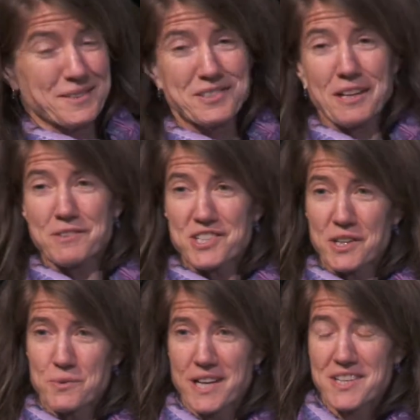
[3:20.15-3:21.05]
7
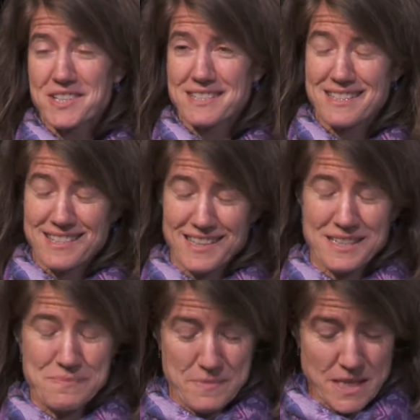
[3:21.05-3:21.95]
generations
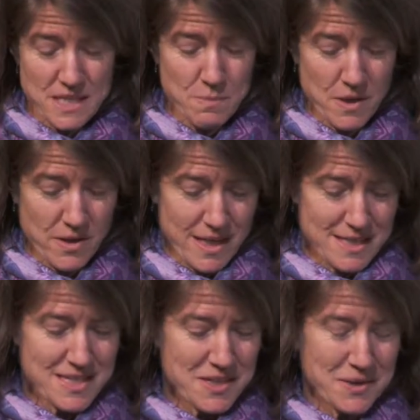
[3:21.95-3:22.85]

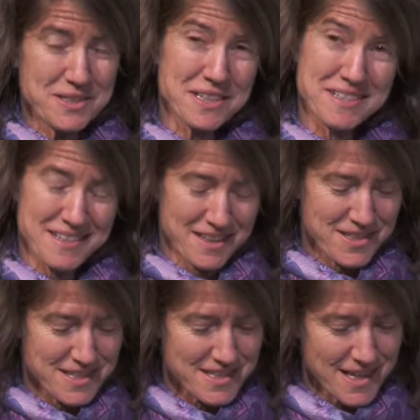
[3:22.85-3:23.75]
experience. So I'll
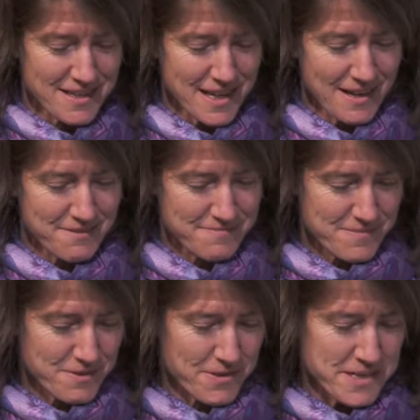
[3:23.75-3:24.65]
just say that
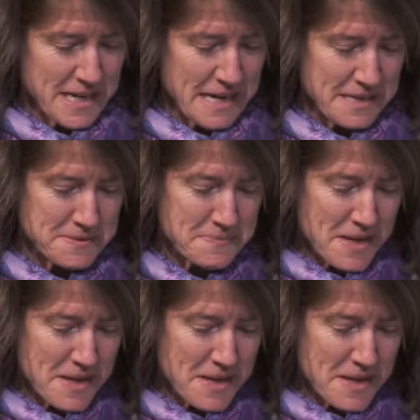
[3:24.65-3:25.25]
for now.